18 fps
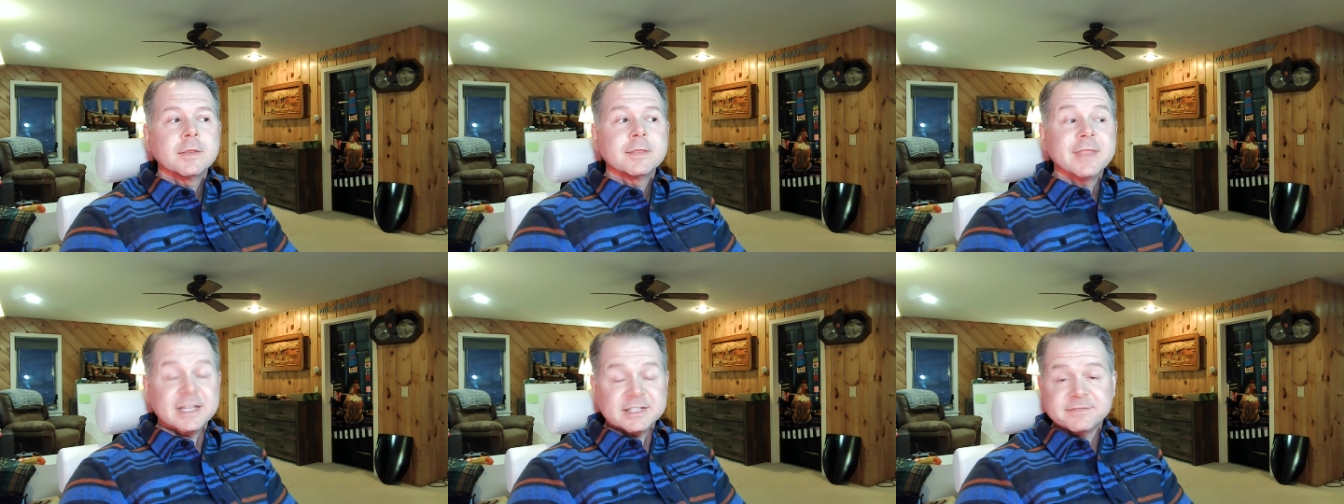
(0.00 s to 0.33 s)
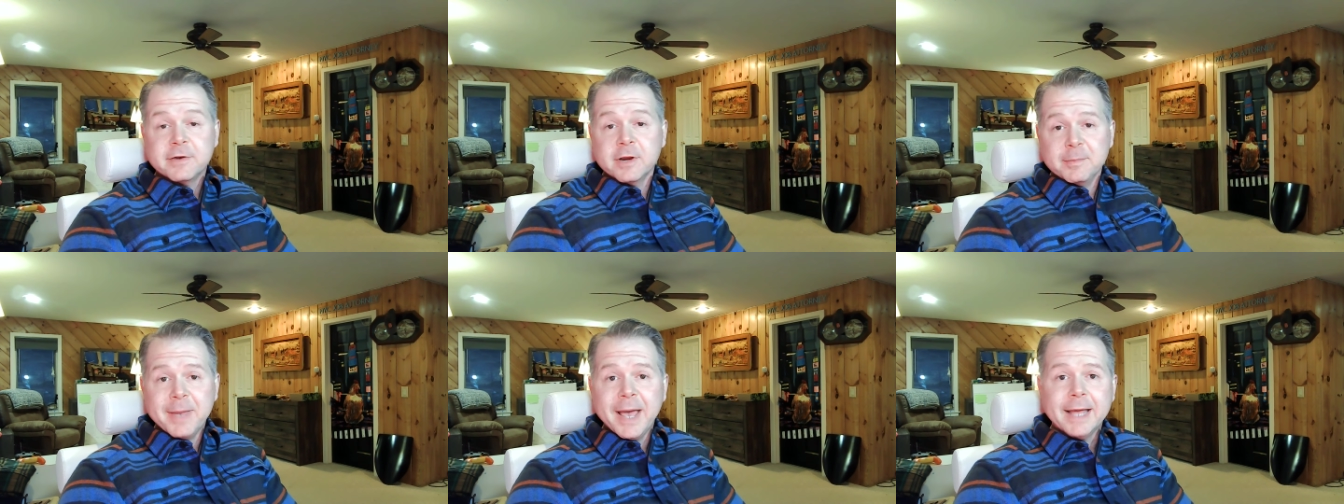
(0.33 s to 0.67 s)
That's
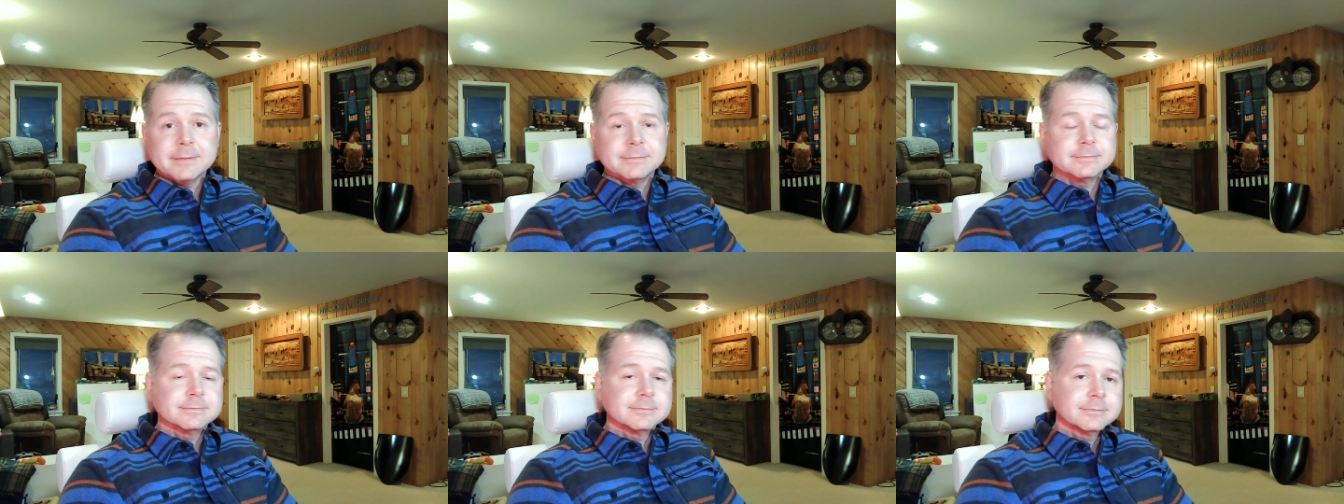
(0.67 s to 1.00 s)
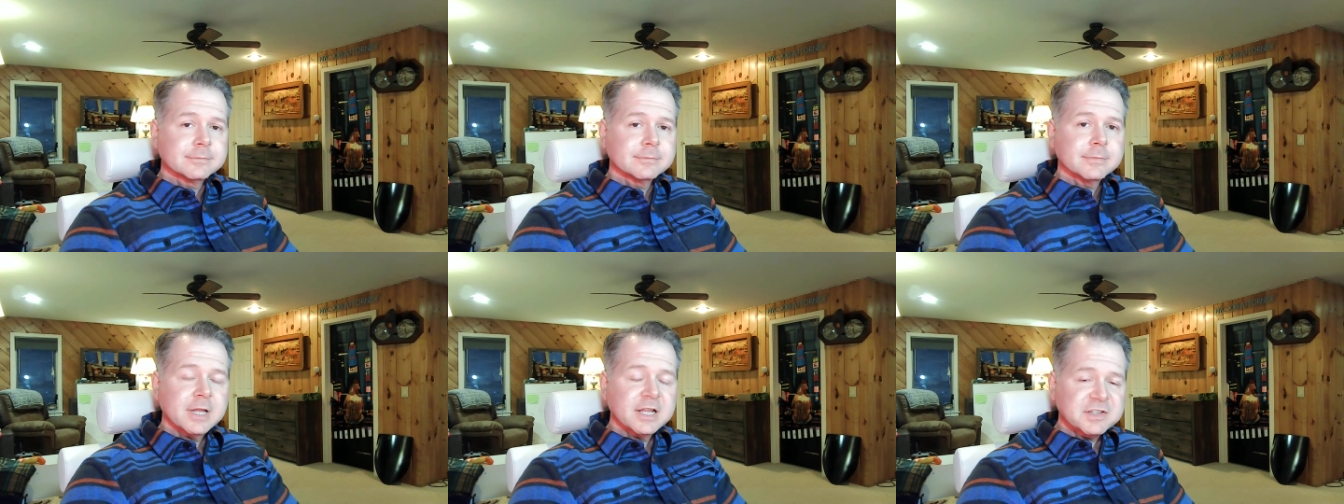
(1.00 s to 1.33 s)
very bad.
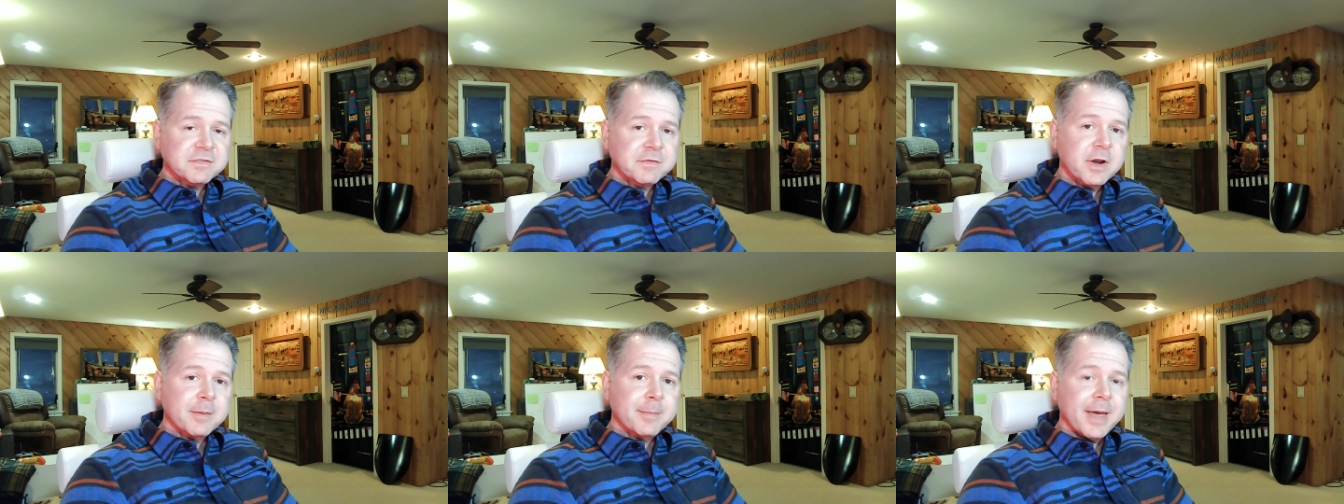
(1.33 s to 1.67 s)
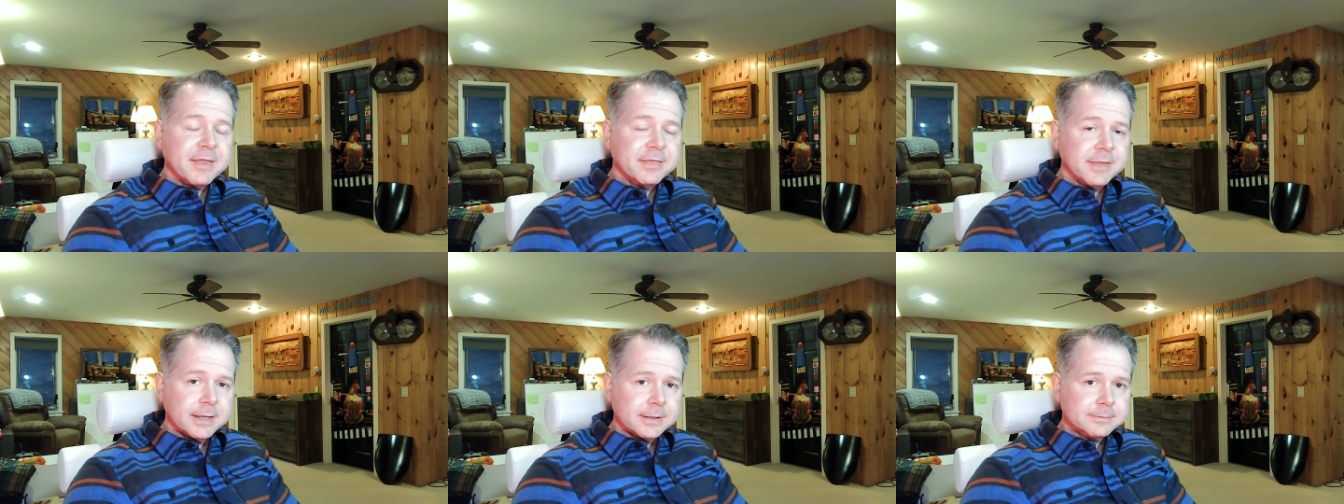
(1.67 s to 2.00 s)
That's a very
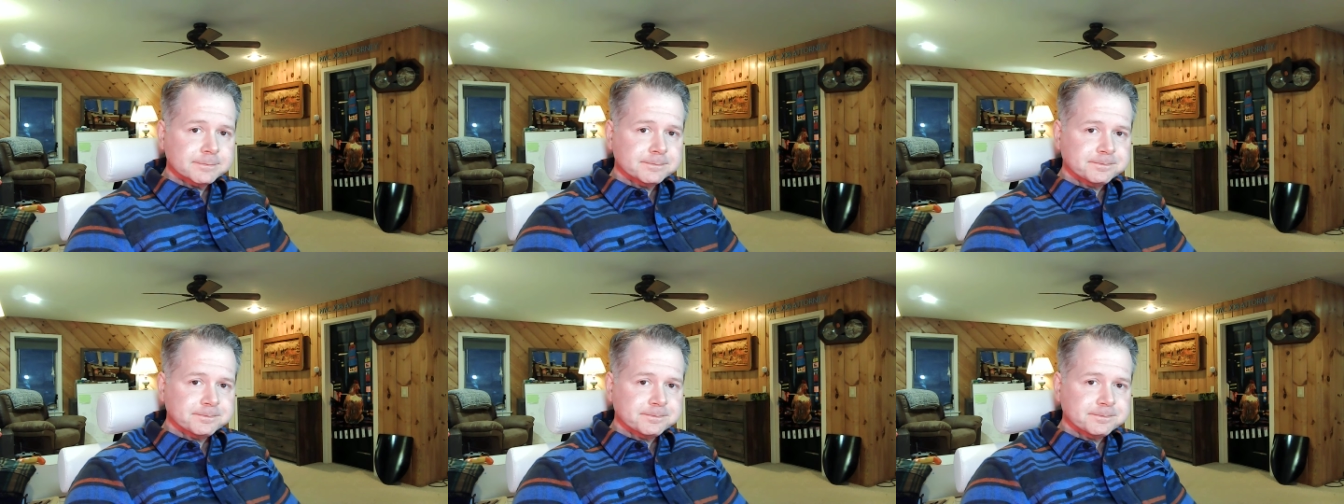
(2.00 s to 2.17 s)
bad thing.